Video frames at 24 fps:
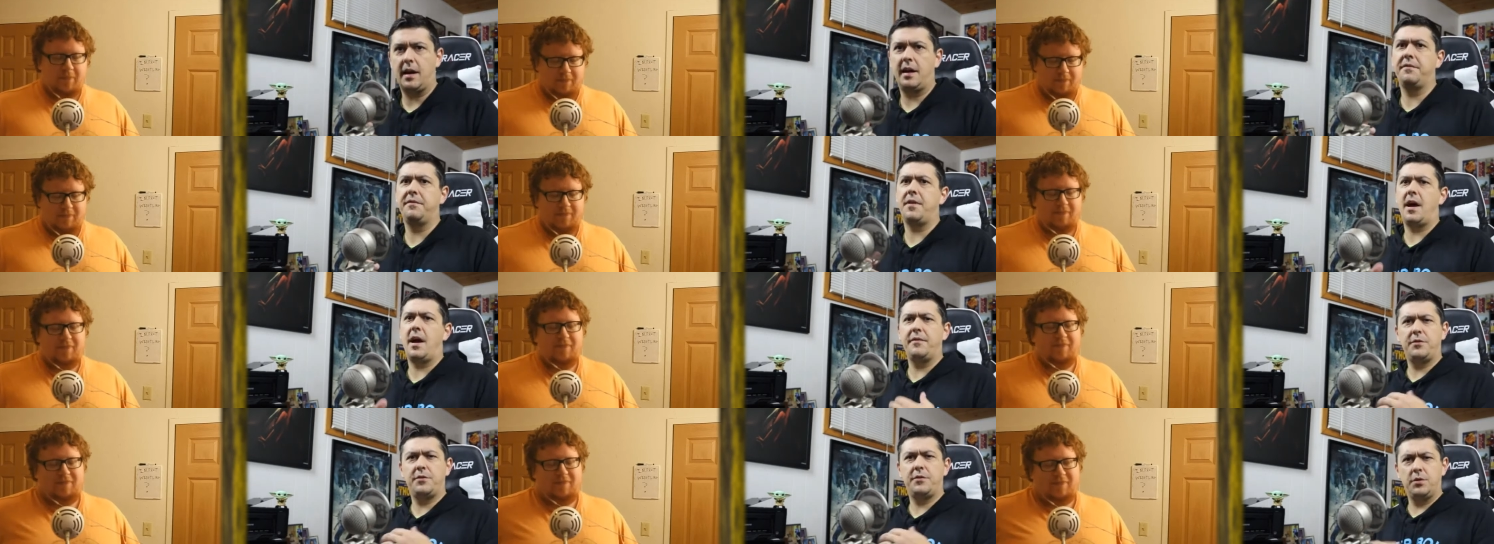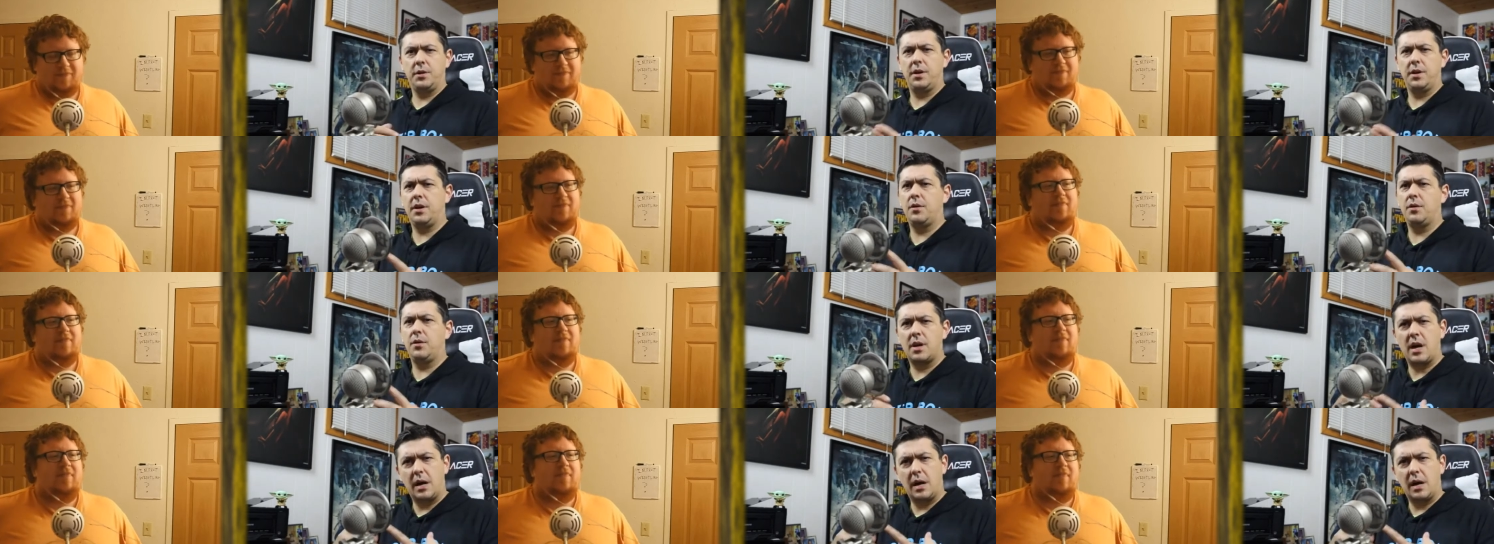Speaker 1: I've I've tuned
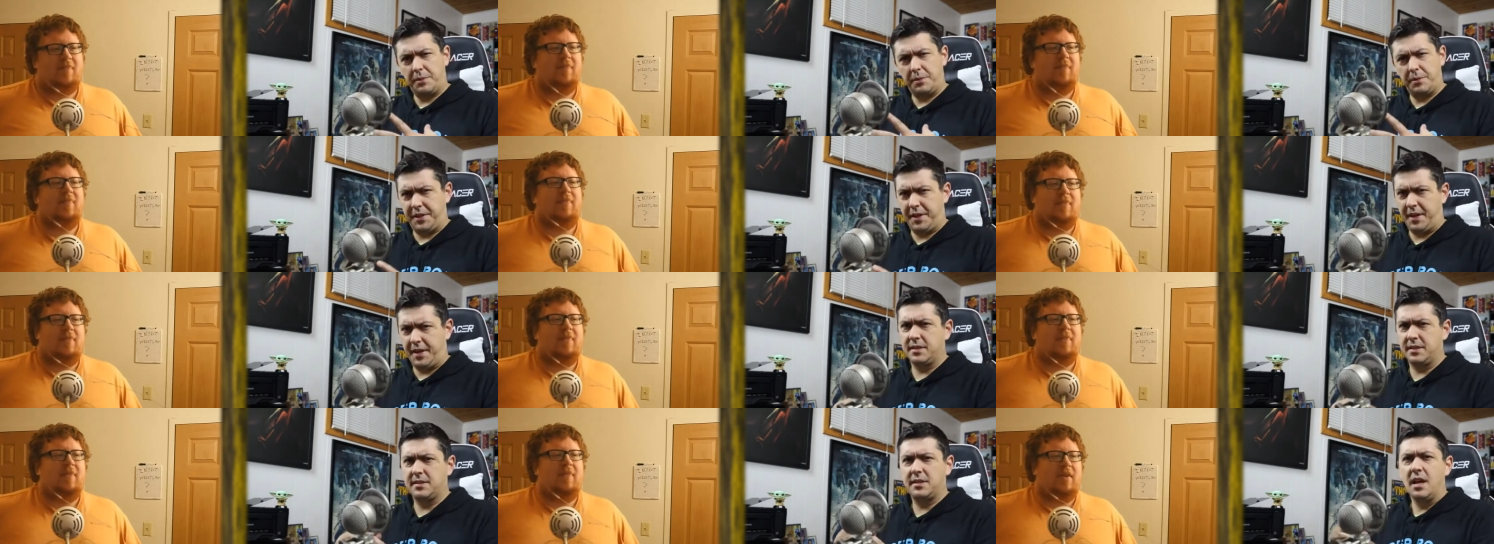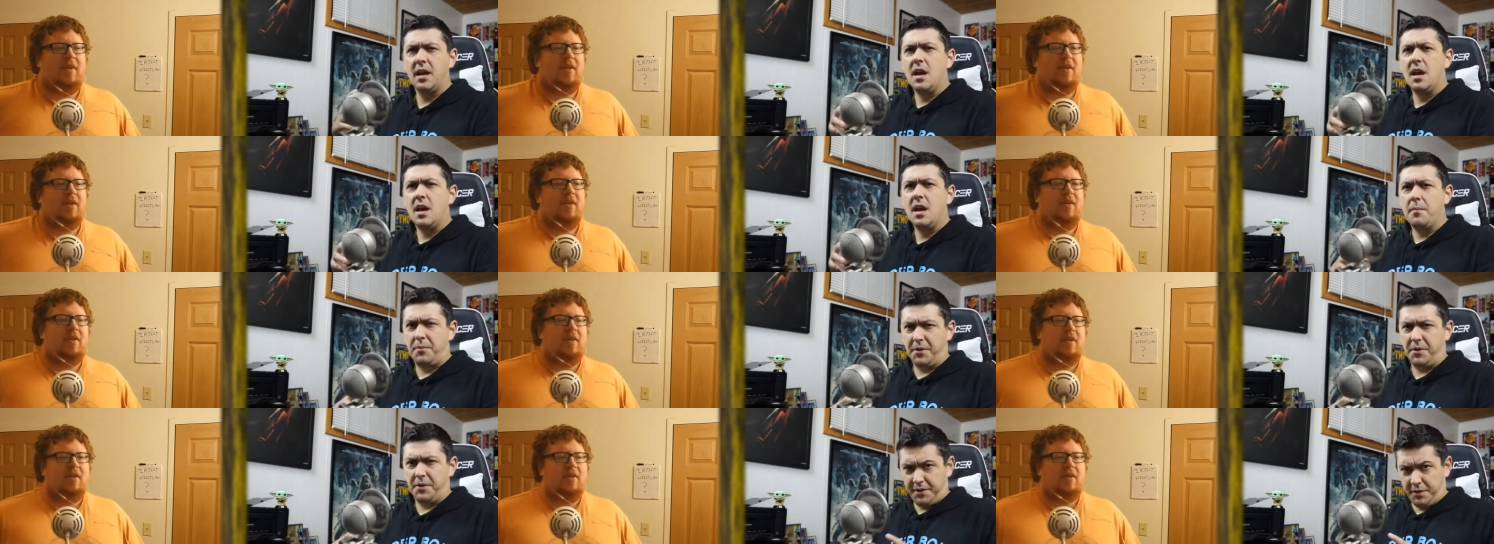into a couple things,
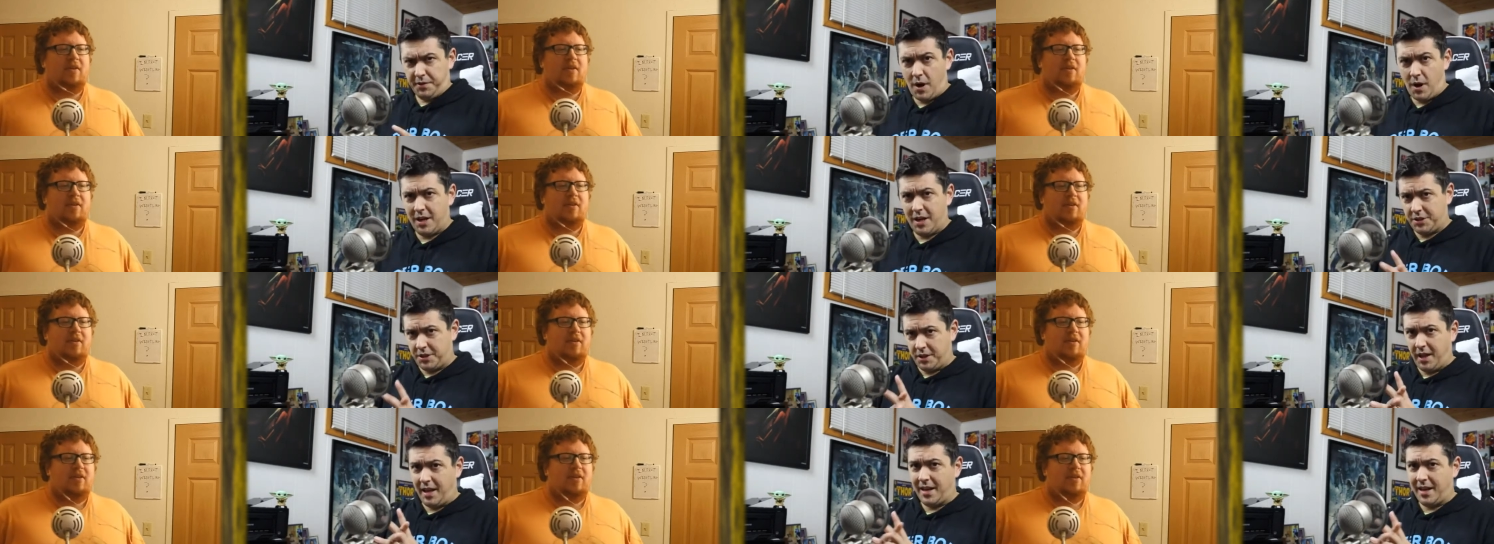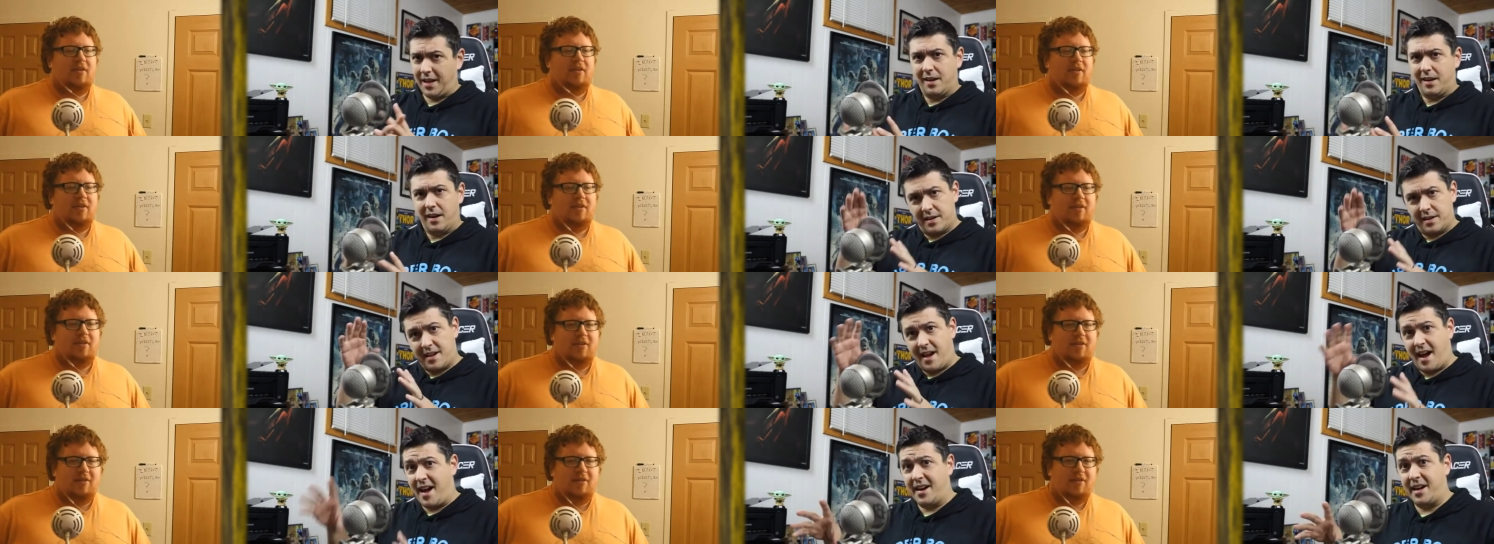but to watch like an
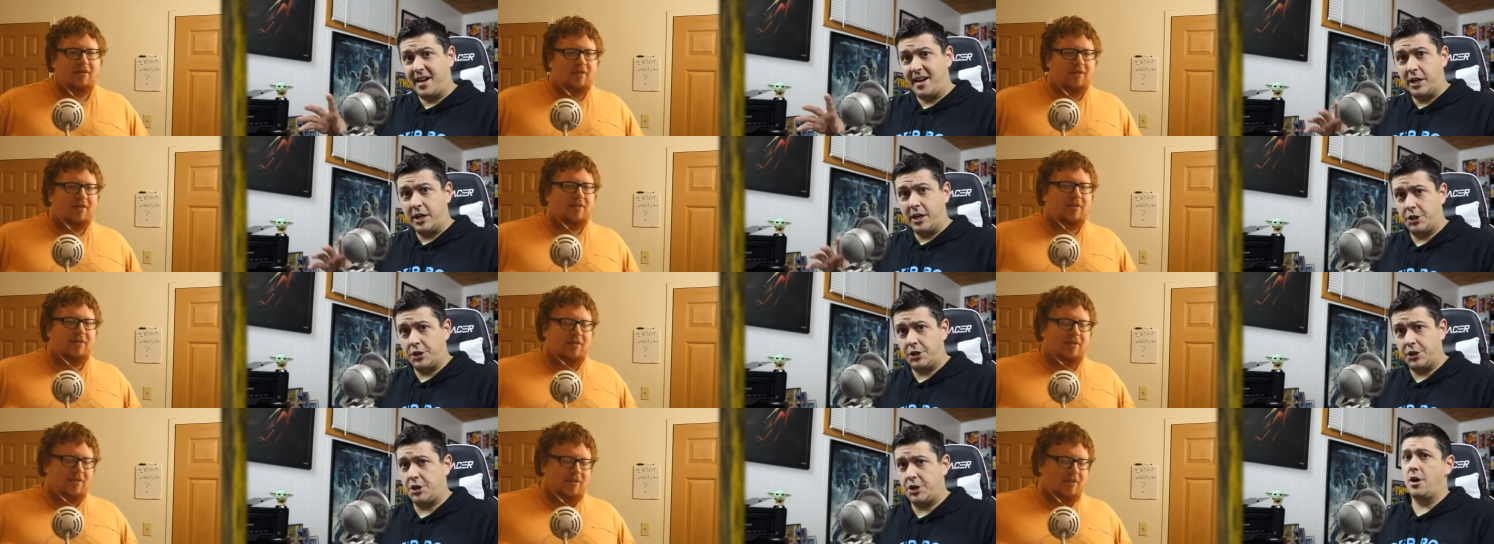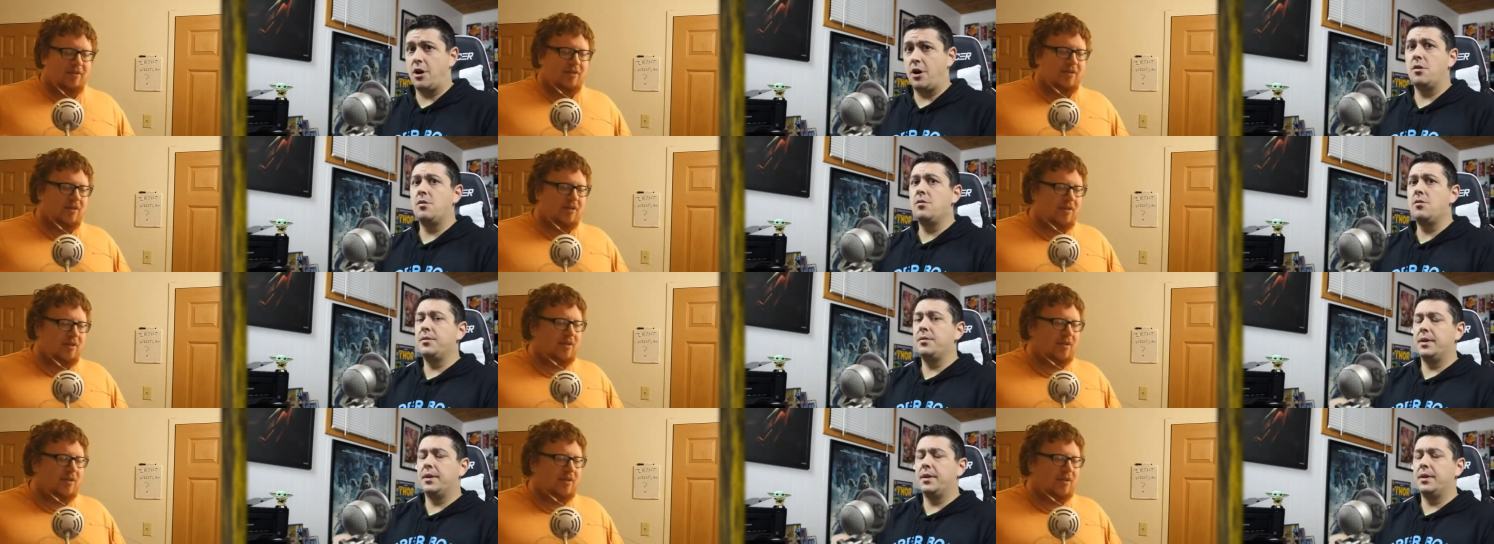entire show,